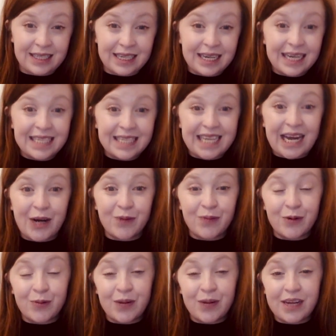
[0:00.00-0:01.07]
to help
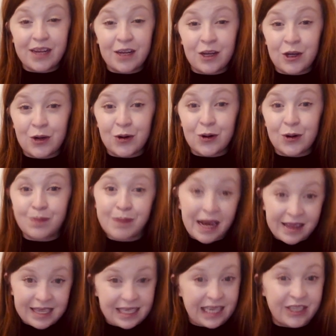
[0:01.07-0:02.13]
with your math
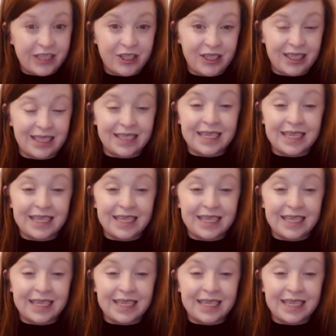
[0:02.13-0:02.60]
sessions.